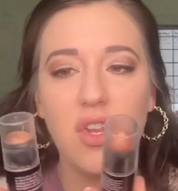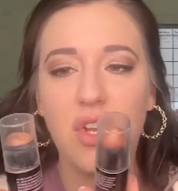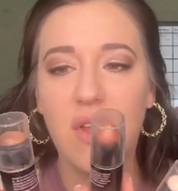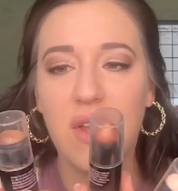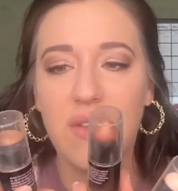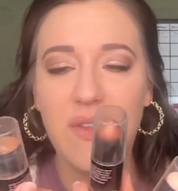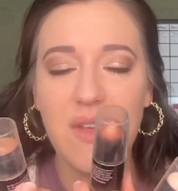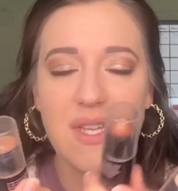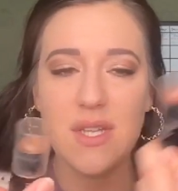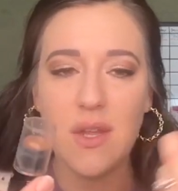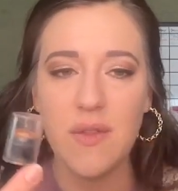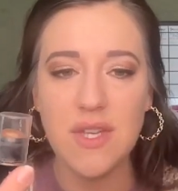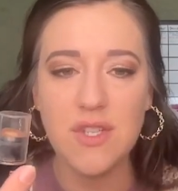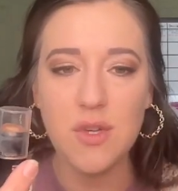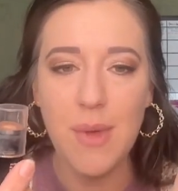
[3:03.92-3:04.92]
look like this. So
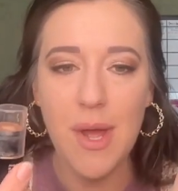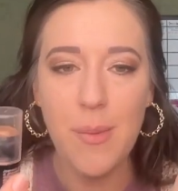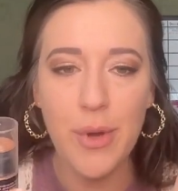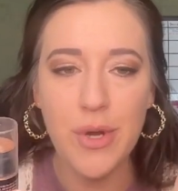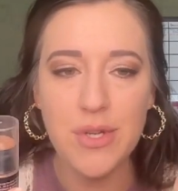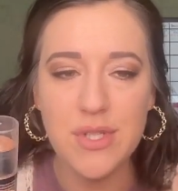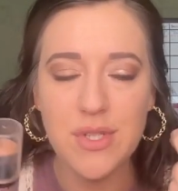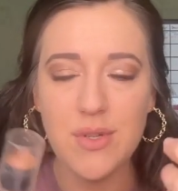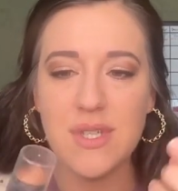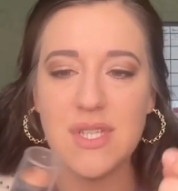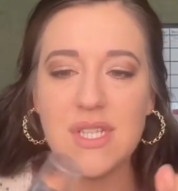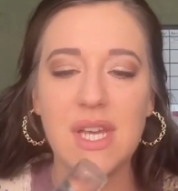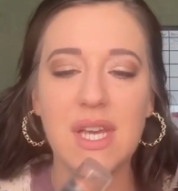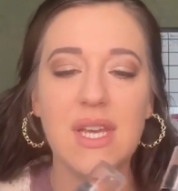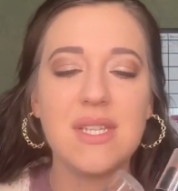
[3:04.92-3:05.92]
these are my personal
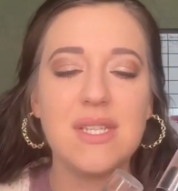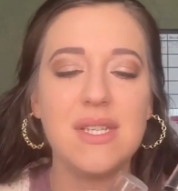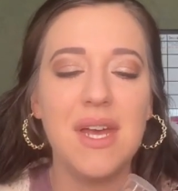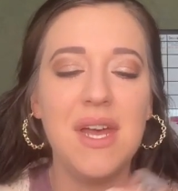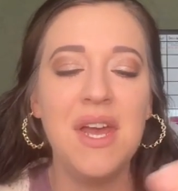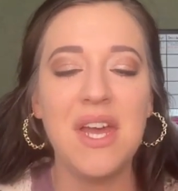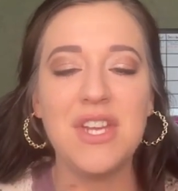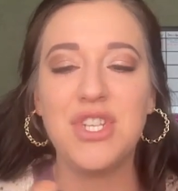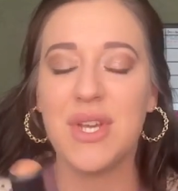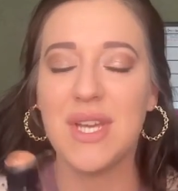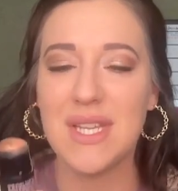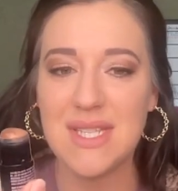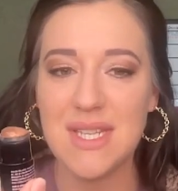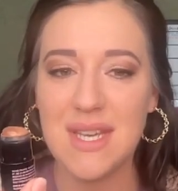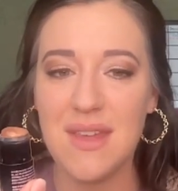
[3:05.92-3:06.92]
sticks. As you
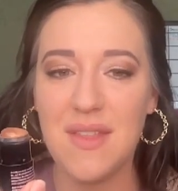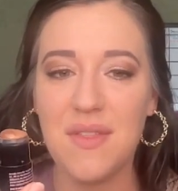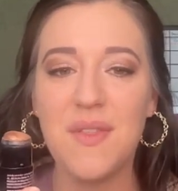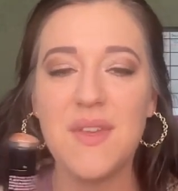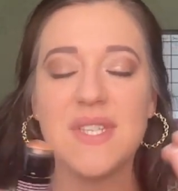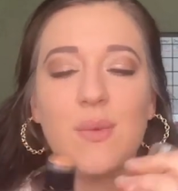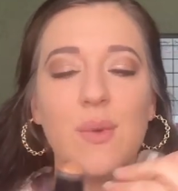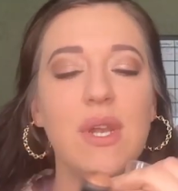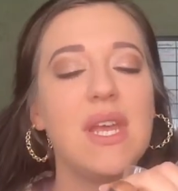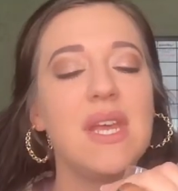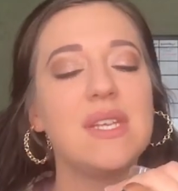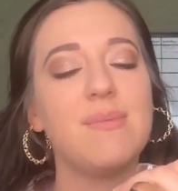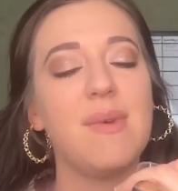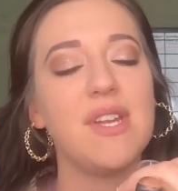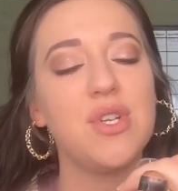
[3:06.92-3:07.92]
can see, this one
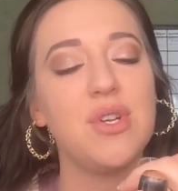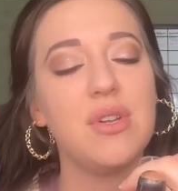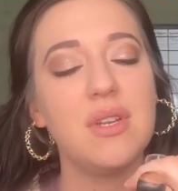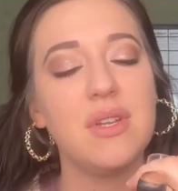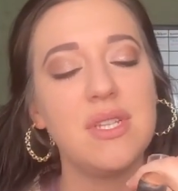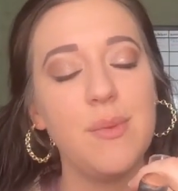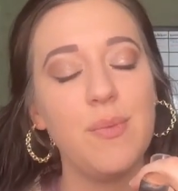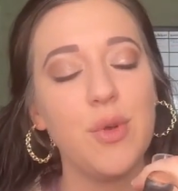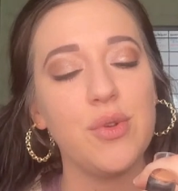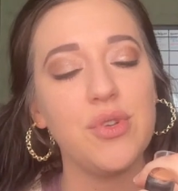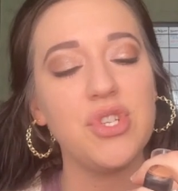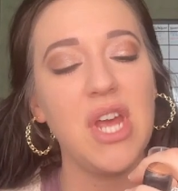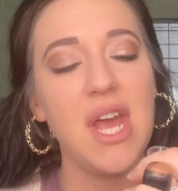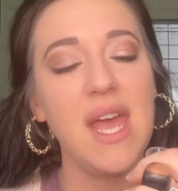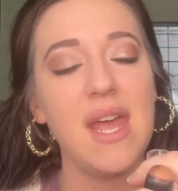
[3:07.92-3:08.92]
is my typical
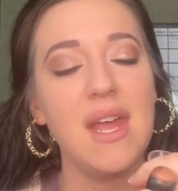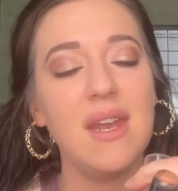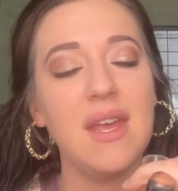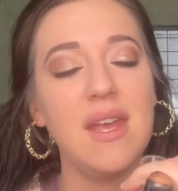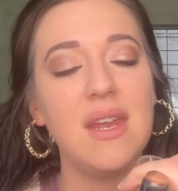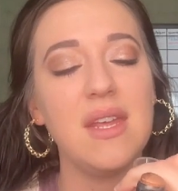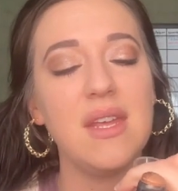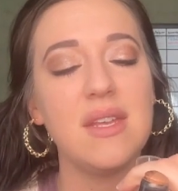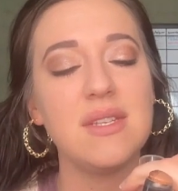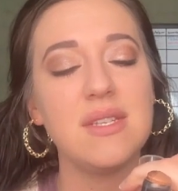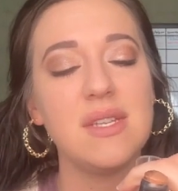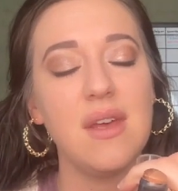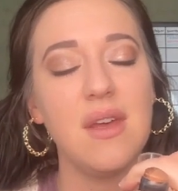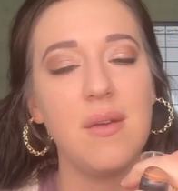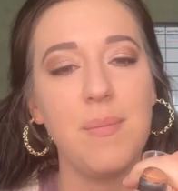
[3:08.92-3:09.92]
shade. It
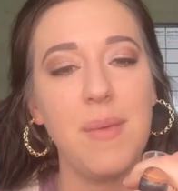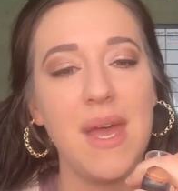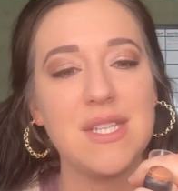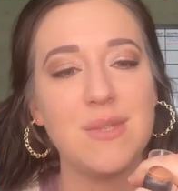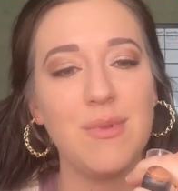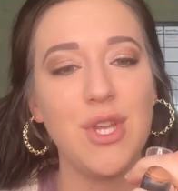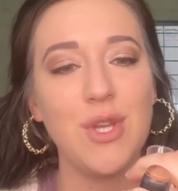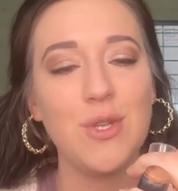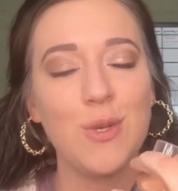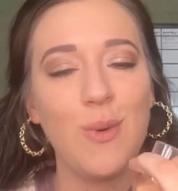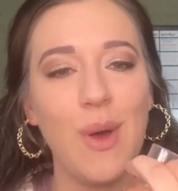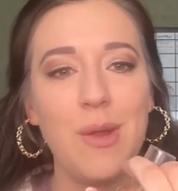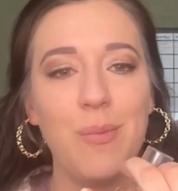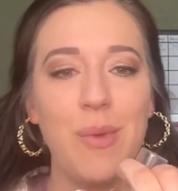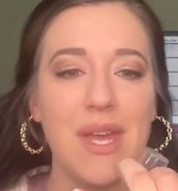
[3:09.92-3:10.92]
is has been used
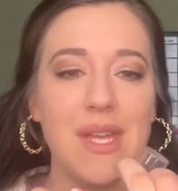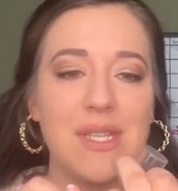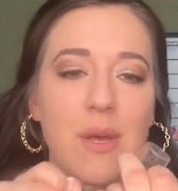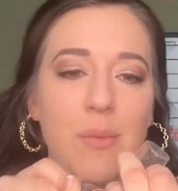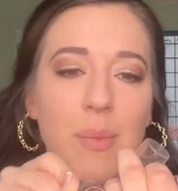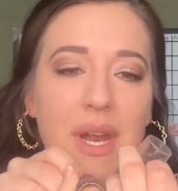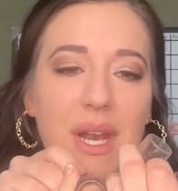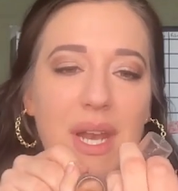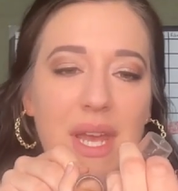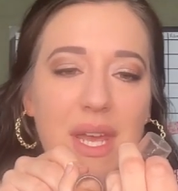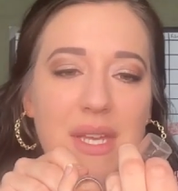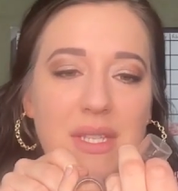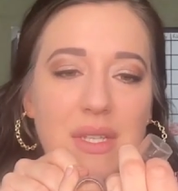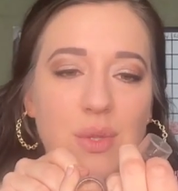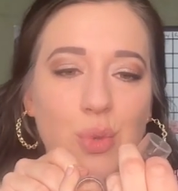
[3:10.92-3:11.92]
quite a bit, but it
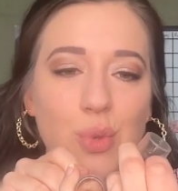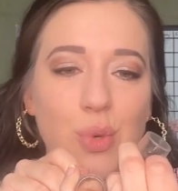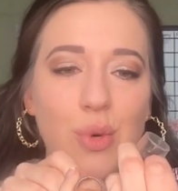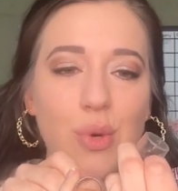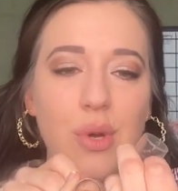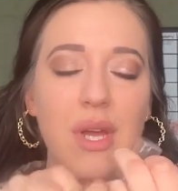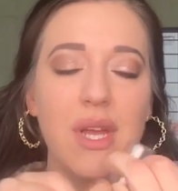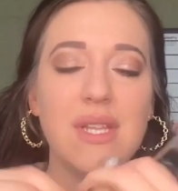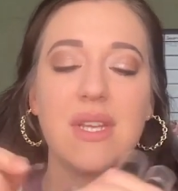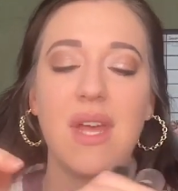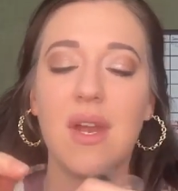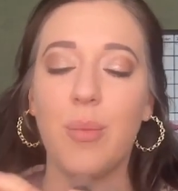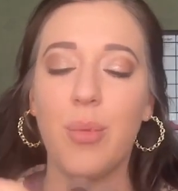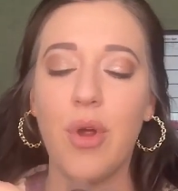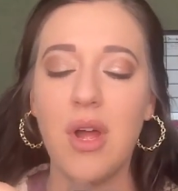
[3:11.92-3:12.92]
is dual. It's
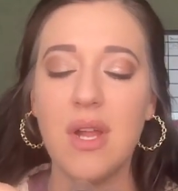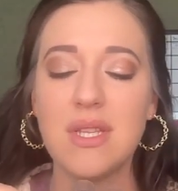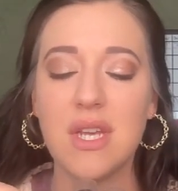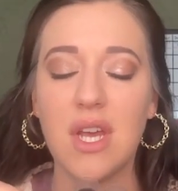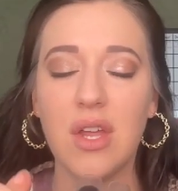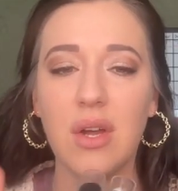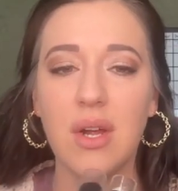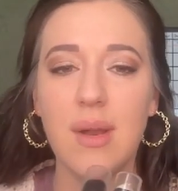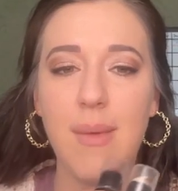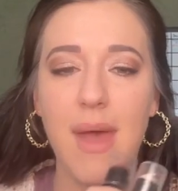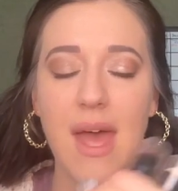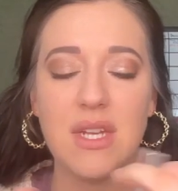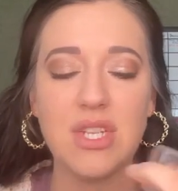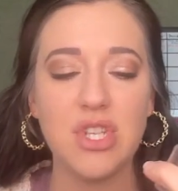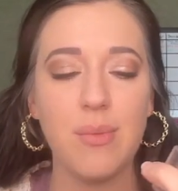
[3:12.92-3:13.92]
got a bronze color and
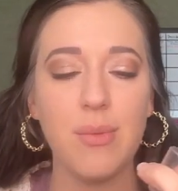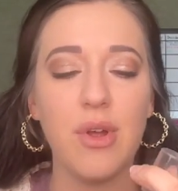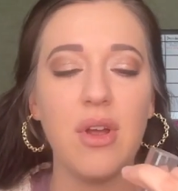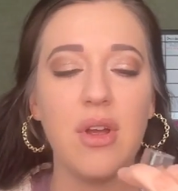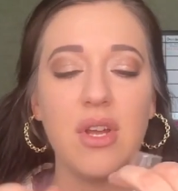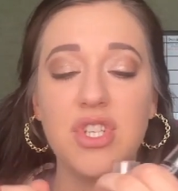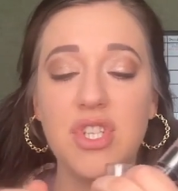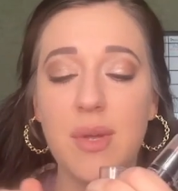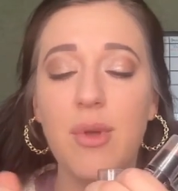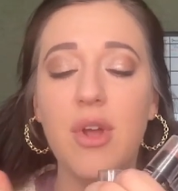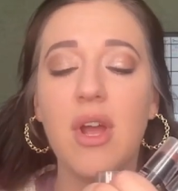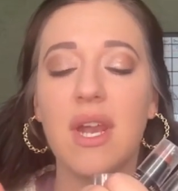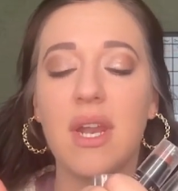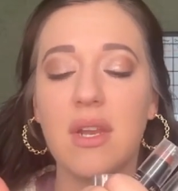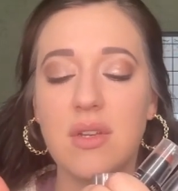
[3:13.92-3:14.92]
a
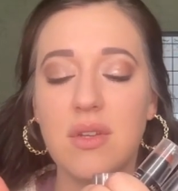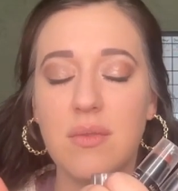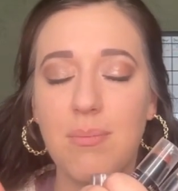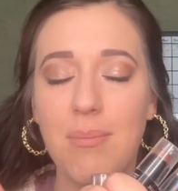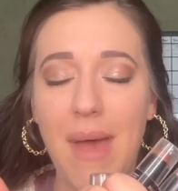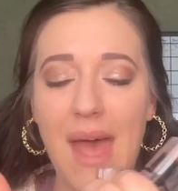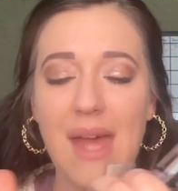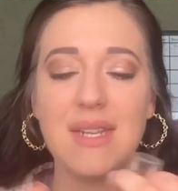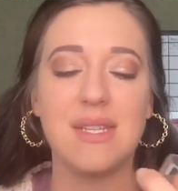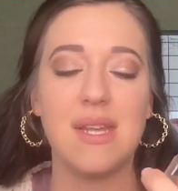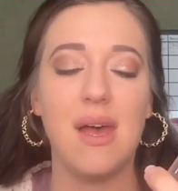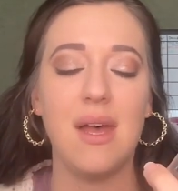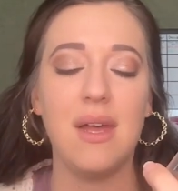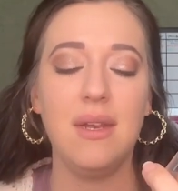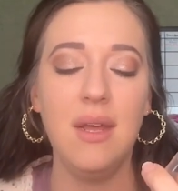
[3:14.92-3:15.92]
shimmer and a matte
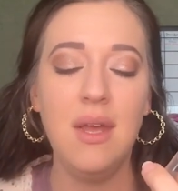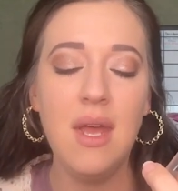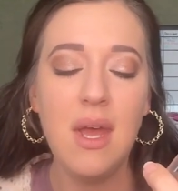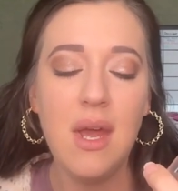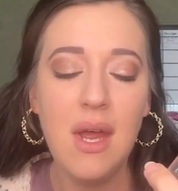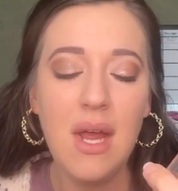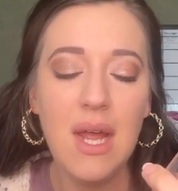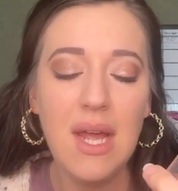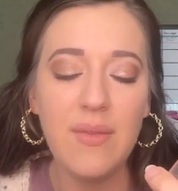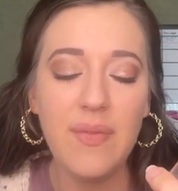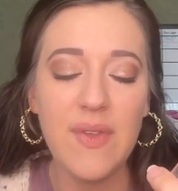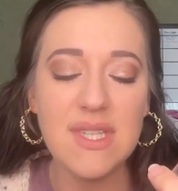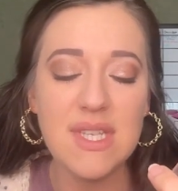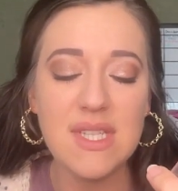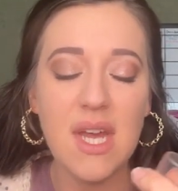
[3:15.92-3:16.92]
side.
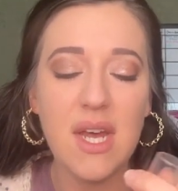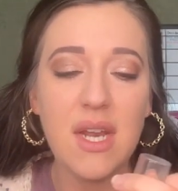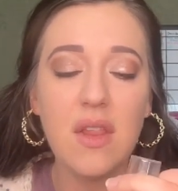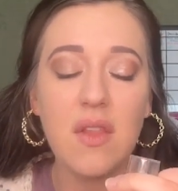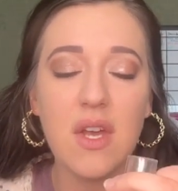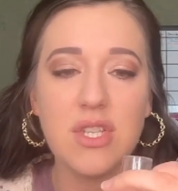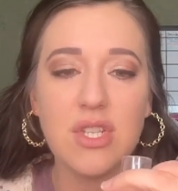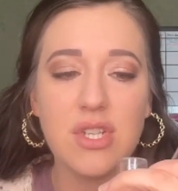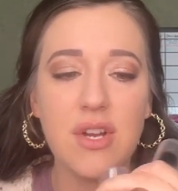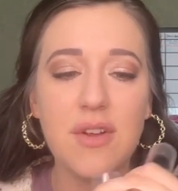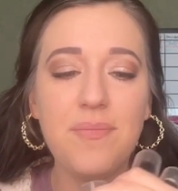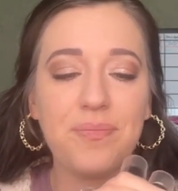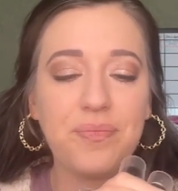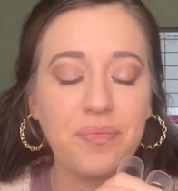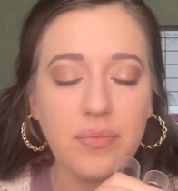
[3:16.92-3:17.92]
This is Honey
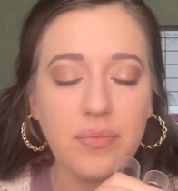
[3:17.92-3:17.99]
Luster.